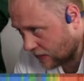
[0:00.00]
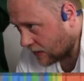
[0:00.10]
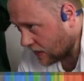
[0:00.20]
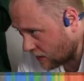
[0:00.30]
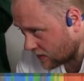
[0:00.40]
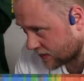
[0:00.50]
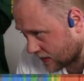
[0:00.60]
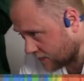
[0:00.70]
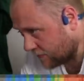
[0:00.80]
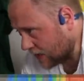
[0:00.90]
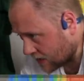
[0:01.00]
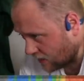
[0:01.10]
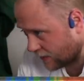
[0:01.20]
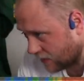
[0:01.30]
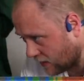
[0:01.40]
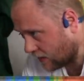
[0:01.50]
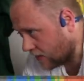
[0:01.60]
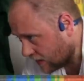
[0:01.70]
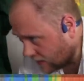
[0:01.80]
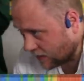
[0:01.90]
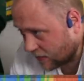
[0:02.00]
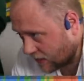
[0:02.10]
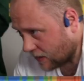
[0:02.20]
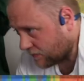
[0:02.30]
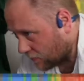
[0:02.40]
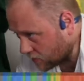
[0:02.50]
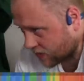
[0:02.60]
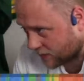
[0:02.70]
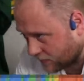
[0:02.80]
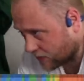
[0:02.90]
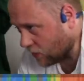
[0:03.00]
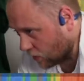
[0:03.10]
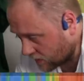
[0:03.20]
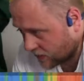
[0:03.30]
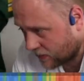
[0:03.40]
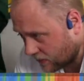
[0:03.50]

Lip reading: Can't see the finish line, unfortunately, on the course.